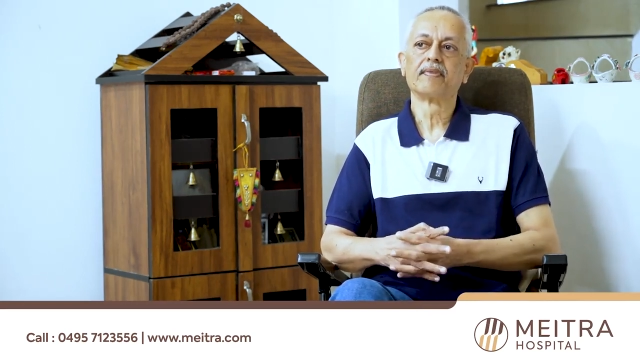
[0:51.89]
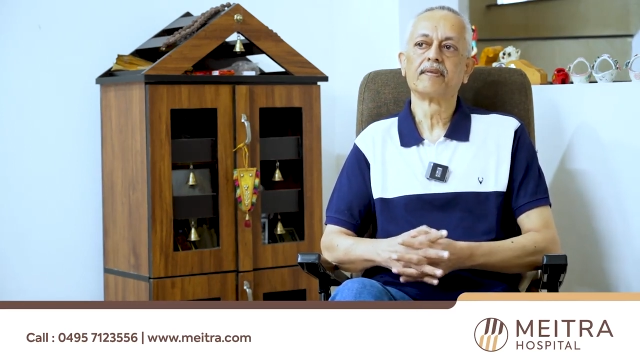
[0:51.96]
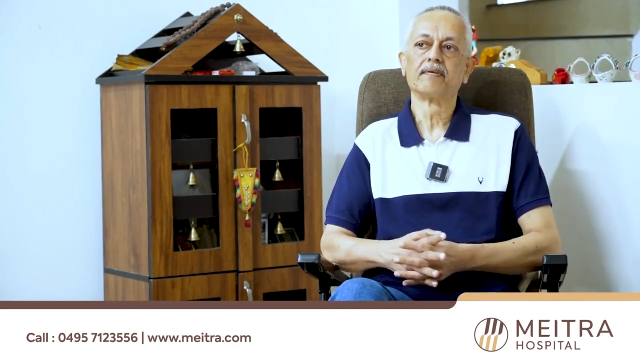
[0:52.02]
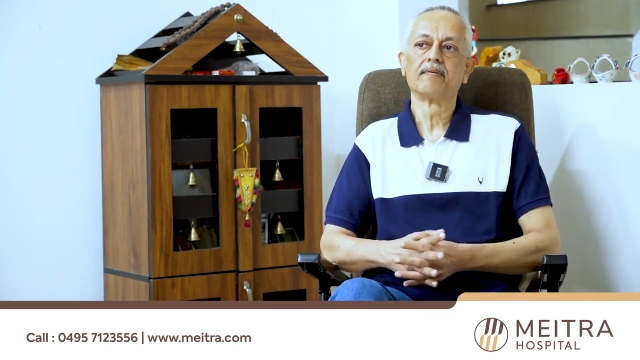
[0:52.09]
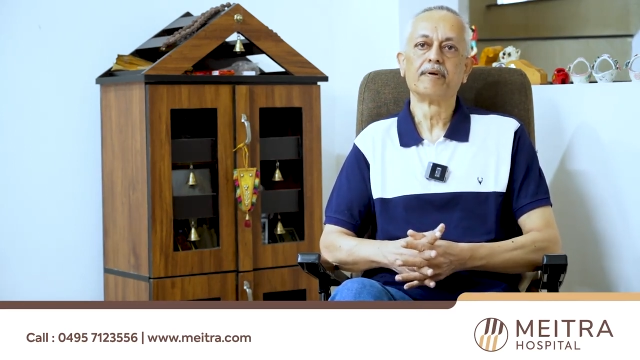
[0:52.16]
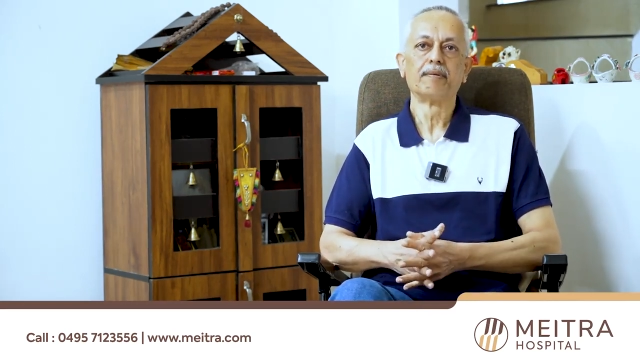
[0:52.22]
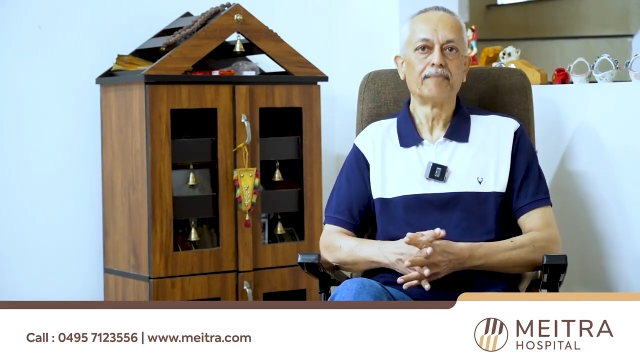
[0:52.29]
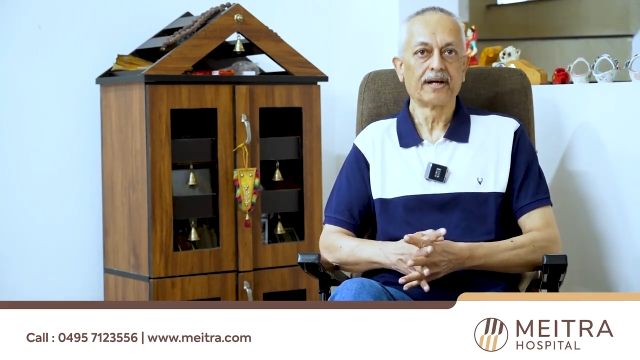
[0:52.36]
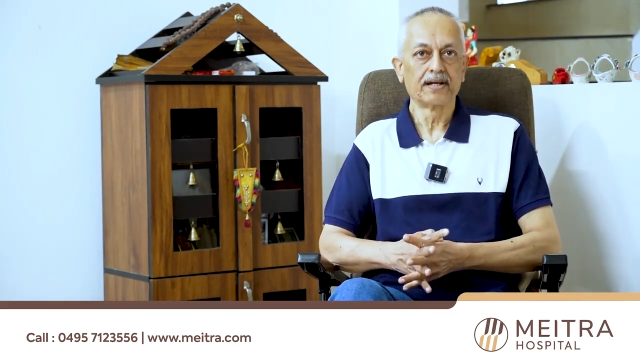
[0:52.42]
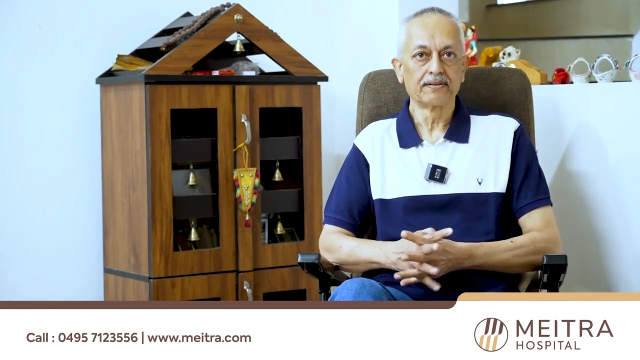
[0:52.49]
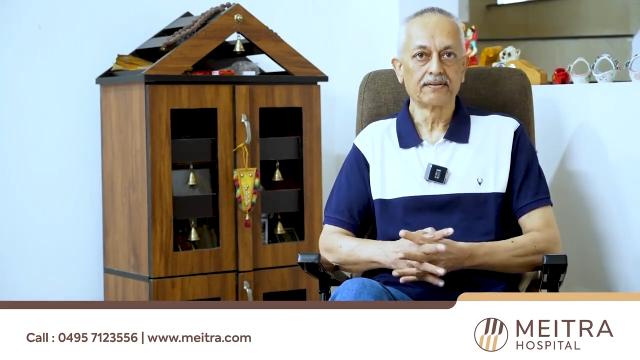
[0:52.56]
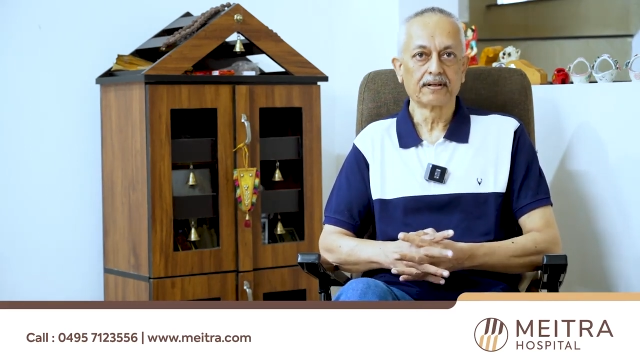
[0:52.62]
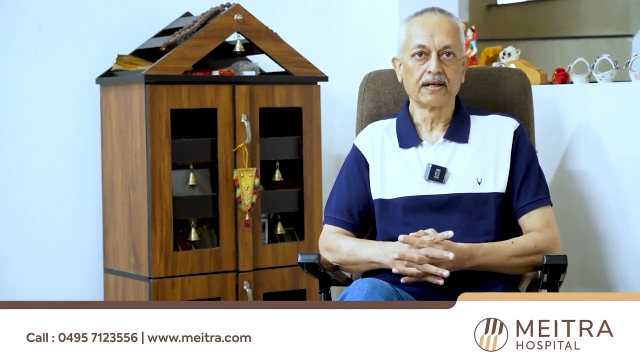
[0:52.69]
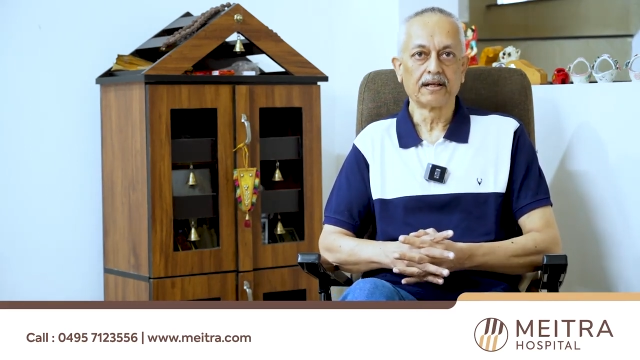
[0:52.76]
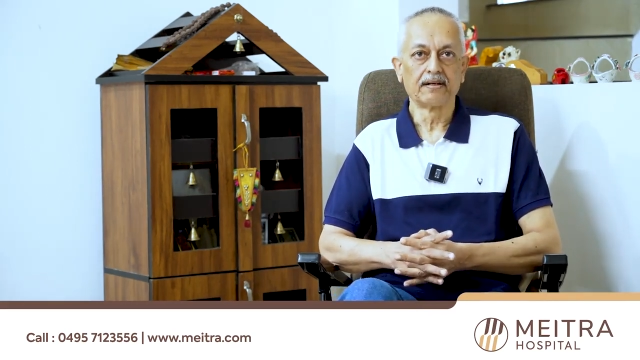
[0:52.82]
went back
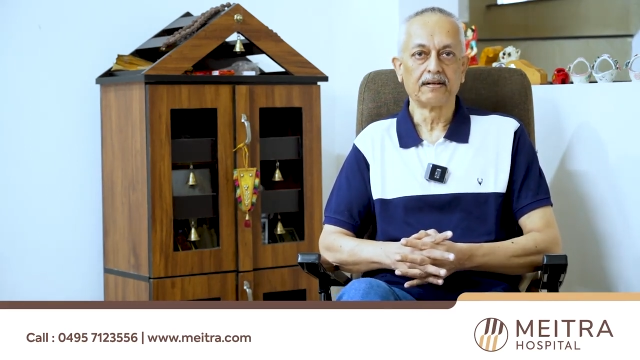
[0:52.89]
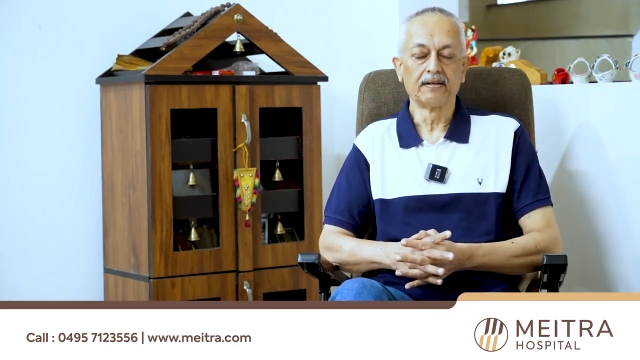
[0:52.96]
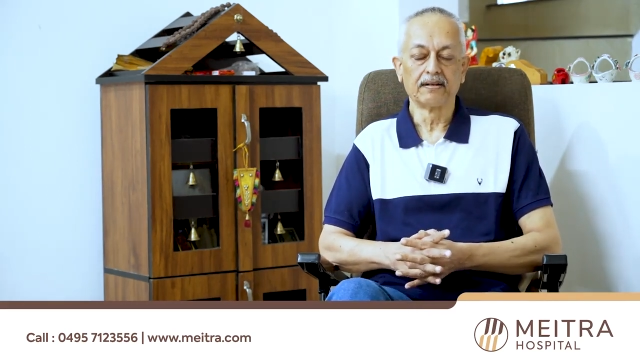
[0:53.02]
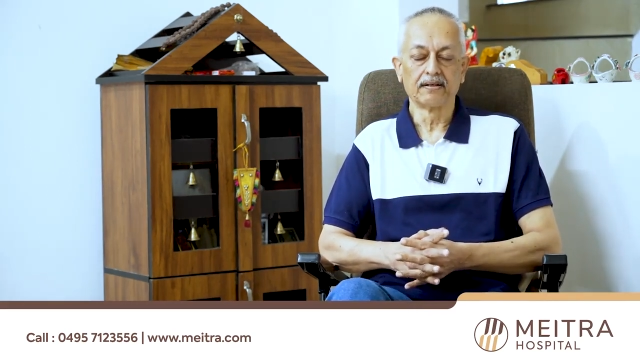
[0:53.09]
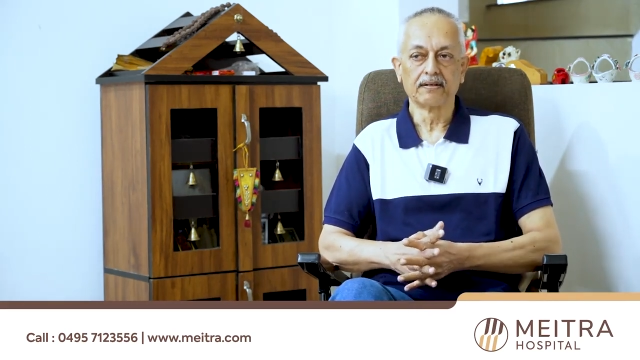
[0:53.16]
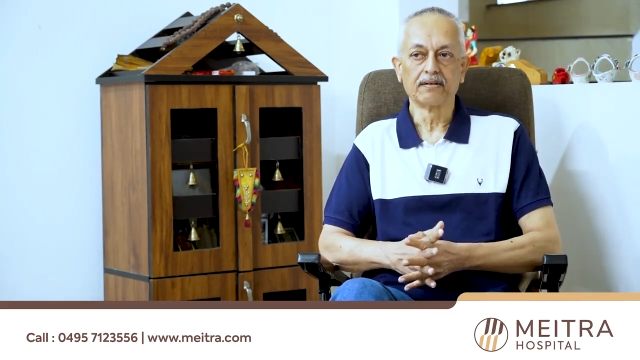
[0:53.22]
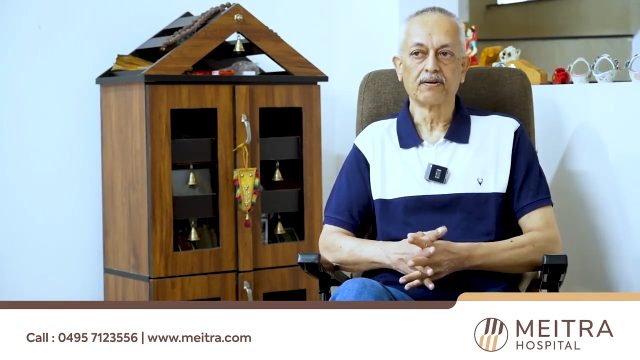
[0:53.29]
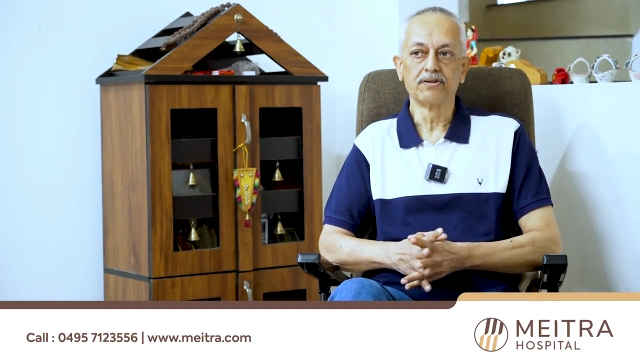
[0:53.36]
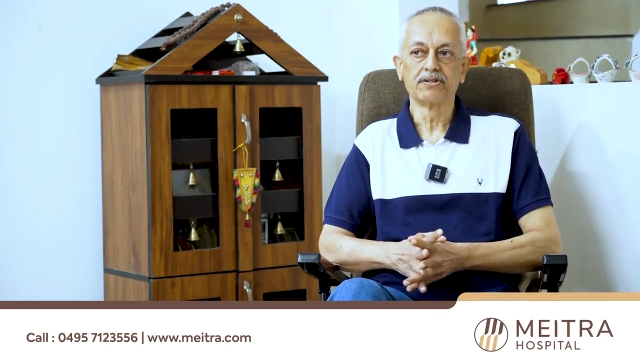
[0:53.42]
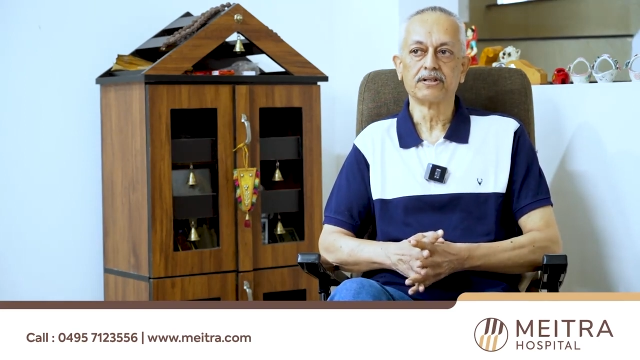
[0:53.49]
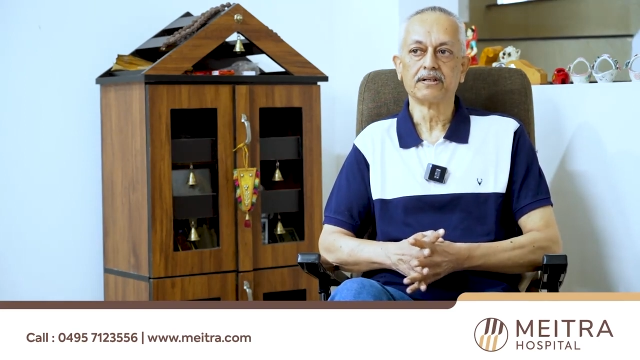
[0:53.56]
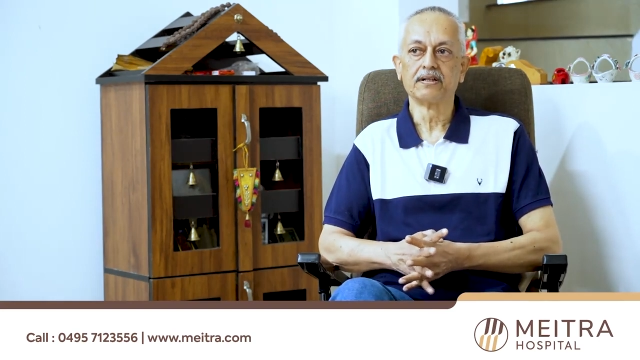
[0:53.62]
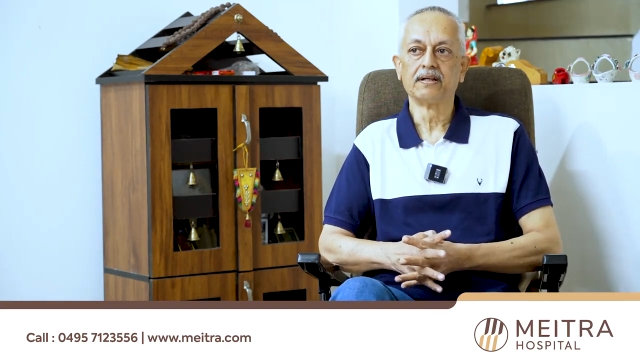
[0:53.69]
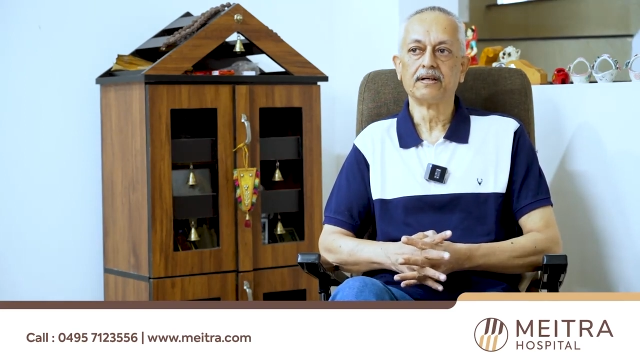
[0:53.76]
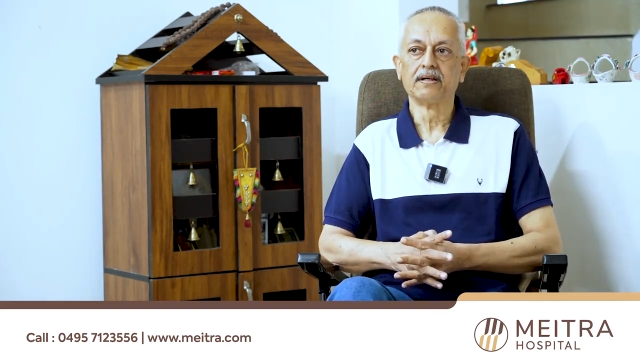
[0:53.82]
to
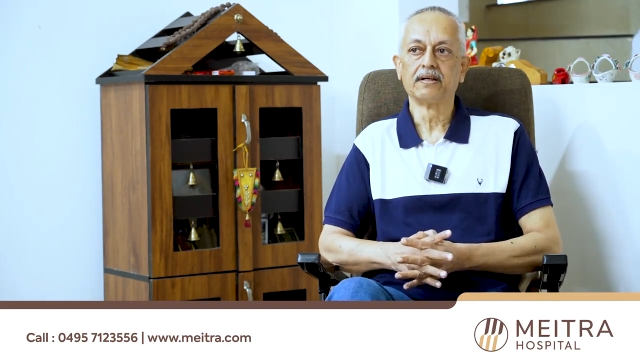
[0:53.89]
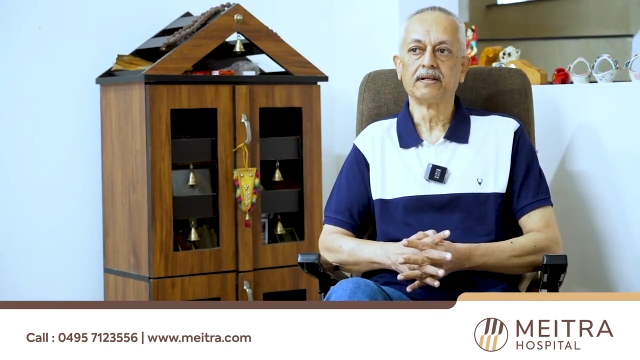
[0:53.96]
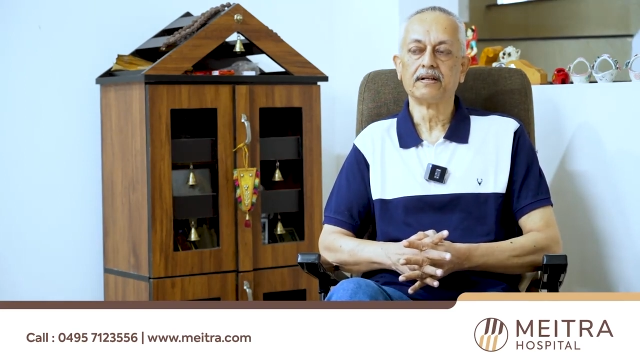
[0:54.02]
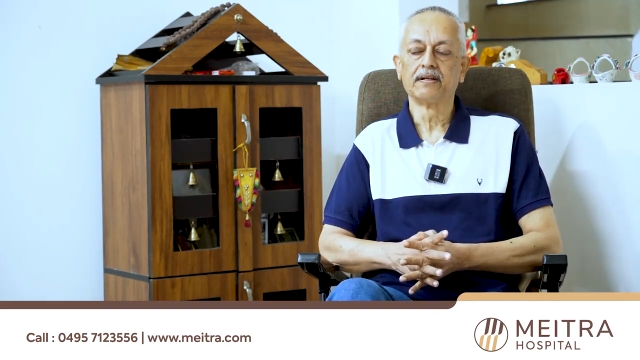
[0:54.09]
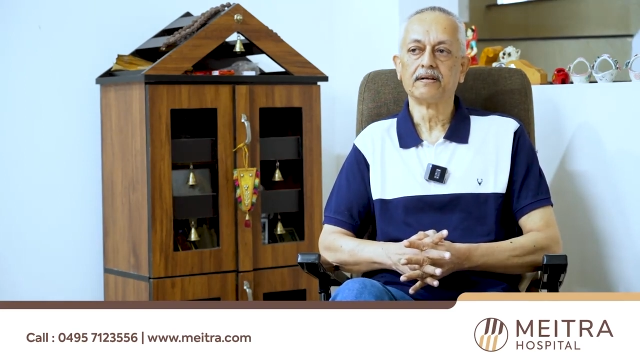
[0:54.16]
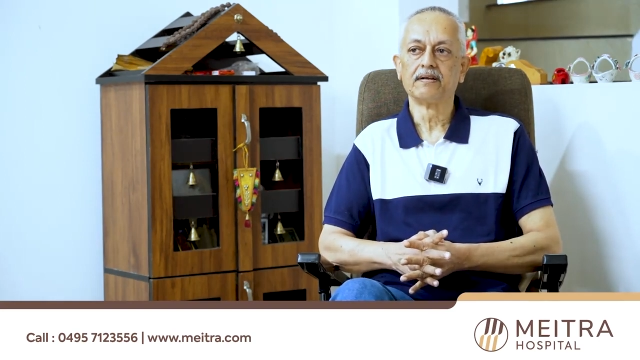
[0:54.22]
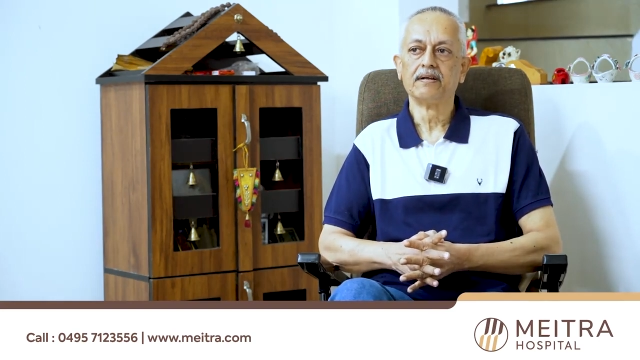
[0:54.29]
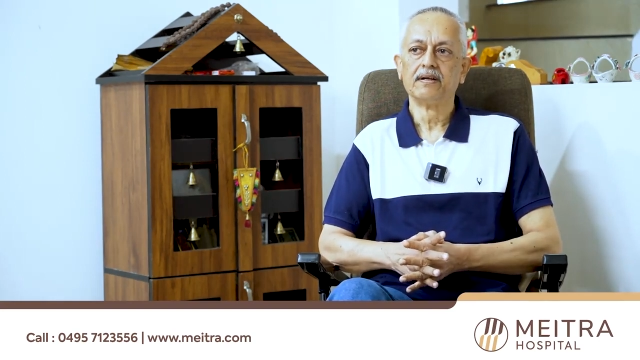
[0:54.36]
Cochin, and